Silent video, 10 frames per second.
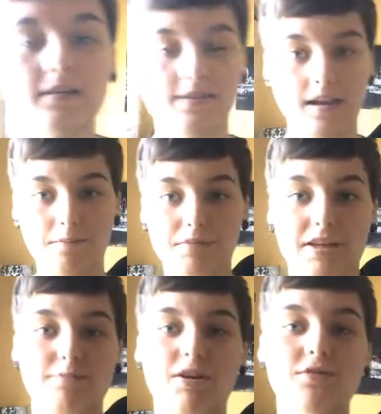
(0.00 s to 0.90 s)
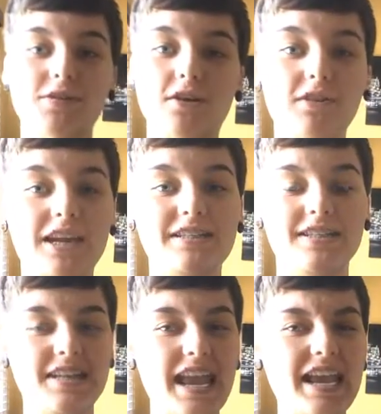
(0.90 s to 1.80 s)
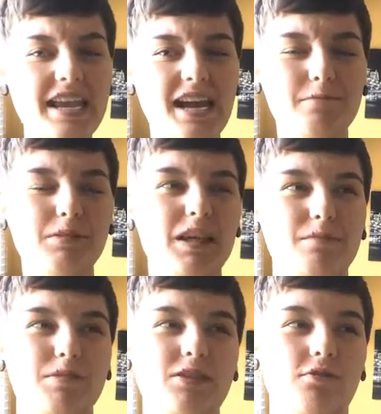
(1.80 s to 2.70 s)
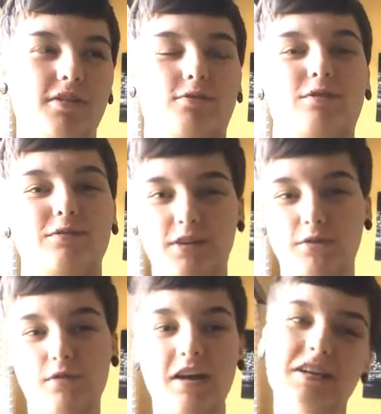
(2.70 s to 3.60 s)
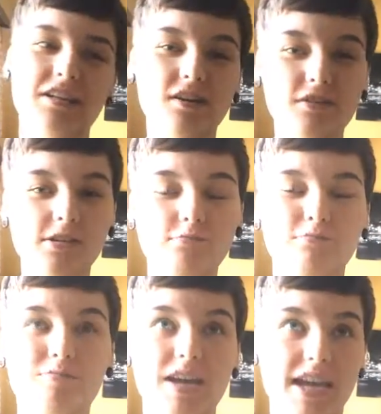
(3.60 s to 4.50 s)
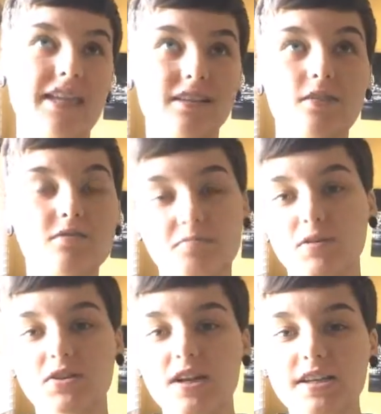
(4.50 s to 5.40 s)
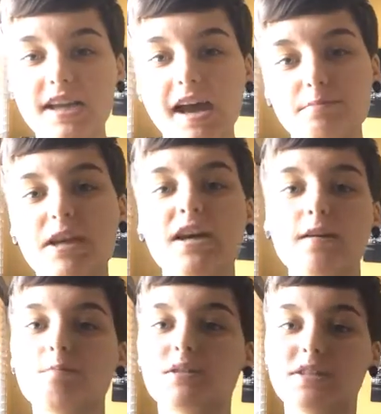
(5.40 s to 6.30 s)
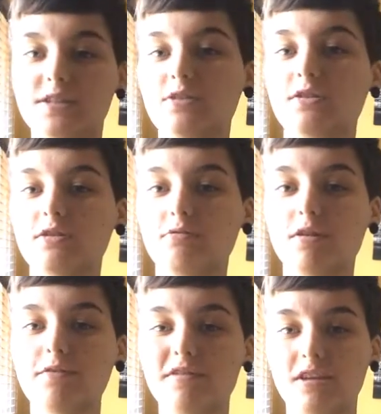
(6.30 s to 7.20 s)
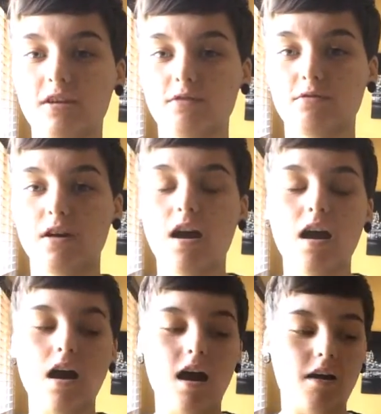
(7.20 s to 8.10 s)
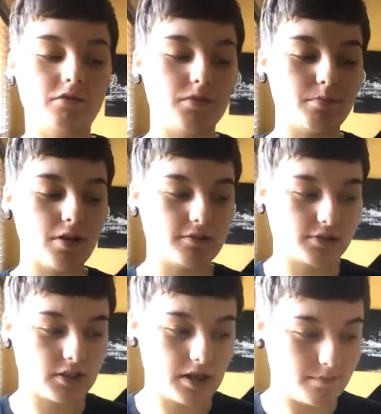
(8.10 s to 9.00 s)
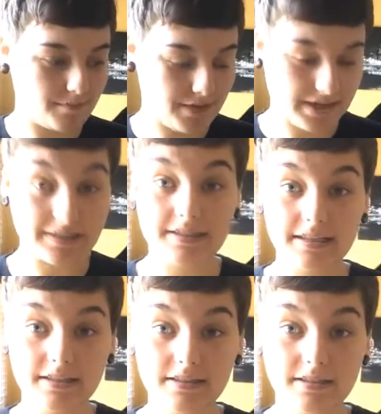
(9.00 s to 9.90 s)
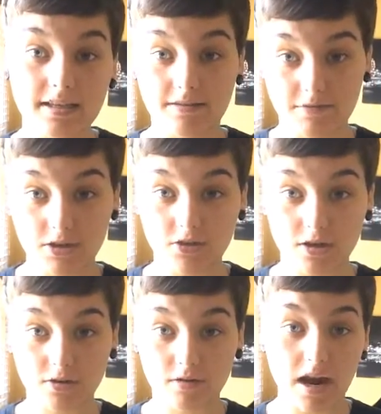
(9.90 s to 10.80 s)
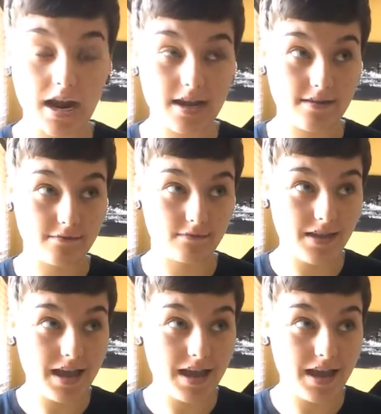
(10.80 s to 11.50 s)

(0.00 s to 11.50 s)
Sup, emos. Okay, today I'm gonna be doing a review. And I know you hate those most of the time, but this is a review of the most amazing TV show I have